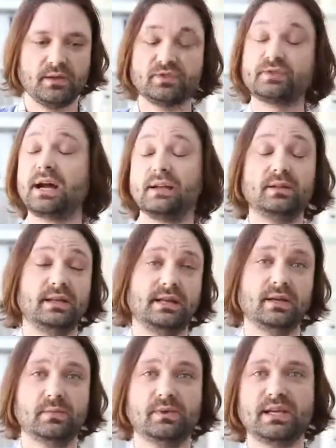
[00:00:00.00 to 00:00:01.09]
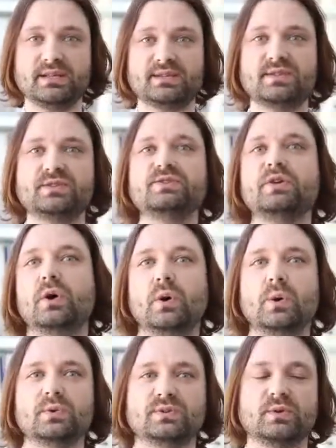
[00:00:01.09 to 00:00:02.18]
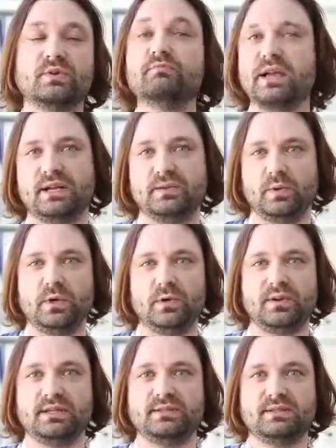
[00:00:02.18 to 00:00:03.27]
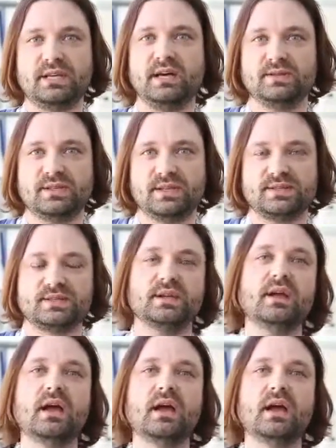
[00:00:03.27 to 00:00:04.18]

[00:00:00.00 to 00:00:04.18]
trial and error, because there's no sort of manual that tells us